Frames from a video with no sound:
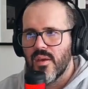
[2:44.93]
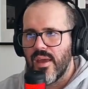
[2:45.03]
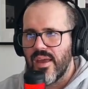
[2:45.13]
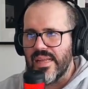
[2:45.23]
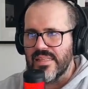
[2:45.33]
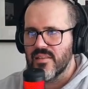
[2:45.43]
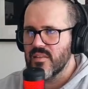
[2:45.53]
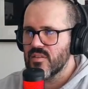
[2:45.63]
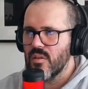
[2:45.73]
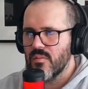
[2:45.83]
And
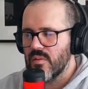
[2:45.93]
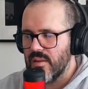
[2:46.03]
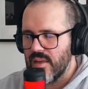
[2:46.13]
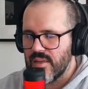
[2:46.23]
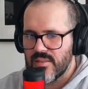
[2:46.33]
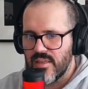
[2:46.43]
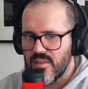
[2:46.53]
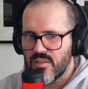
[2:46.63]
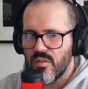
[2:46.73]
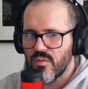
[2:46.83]
this all, like I said,
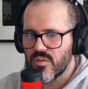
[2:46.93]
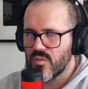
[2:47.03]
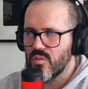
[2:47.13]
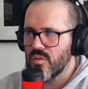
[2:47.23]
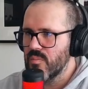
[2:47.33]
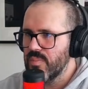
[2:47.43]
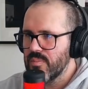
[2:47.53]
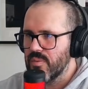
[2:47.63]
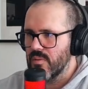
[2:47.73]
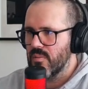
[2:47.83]
this all looks good on
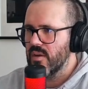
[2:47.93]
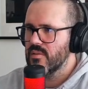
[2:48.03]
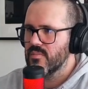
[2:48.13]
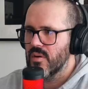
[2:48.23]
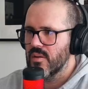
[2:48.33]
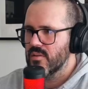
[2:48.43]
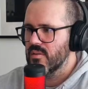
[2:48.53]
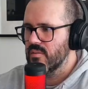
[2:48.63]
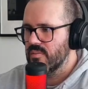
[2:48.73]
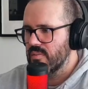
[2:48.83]
paper, right? But
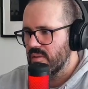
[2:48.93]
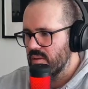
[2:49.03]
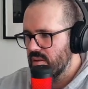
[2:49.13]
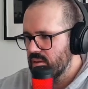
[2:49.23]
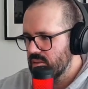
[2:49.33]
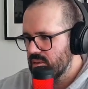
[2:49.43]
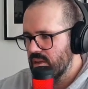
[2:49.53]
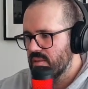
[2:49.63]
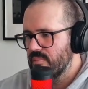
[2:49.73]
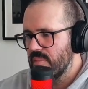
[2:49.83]
the thing is
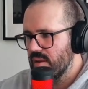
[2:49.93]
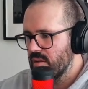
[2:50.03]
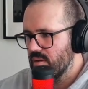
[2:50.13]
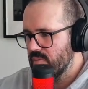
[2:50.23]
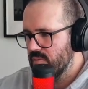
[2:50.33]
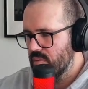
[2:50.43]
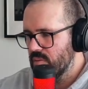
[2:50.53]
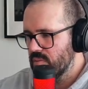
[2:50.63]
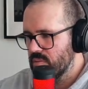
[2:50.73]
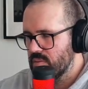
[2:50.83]
that many of
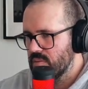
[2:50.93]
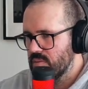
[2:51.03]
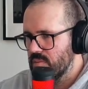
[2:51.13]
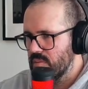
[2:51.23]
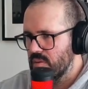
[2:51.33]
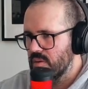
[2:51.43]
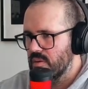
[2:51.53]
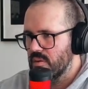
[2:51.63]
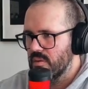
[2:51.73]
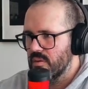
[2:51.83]
those
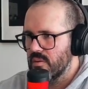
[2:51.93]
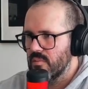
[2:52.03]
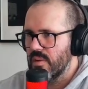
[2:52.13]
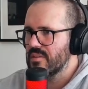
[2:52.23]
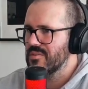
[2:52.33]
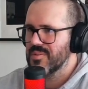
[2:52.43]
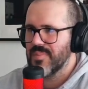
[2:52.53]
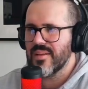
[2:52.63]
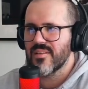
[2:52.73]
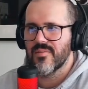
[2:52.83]

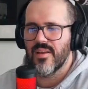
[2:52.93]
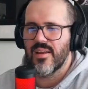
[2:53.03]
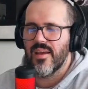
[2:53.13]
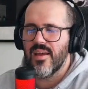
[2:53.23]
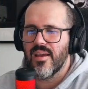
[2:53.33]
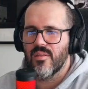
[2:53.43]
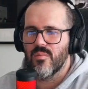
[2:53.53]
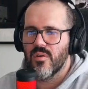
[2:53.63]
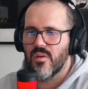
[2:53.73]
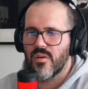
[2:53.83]
retrospectives I had
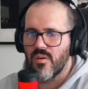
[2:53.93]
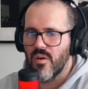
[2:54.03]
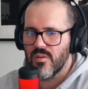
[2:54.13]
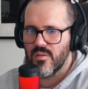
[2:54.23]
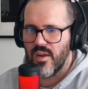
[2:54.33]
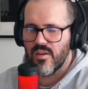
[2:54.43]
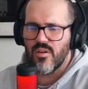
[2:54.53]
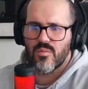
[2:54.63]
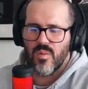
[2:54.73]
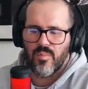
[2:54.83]
are
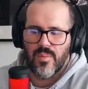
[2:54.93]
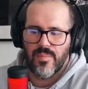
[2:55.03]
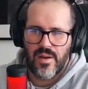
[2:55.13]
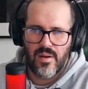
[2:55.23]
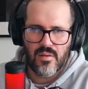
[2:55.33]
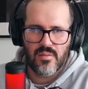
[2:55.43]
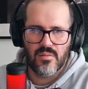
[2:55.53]
not well prepared.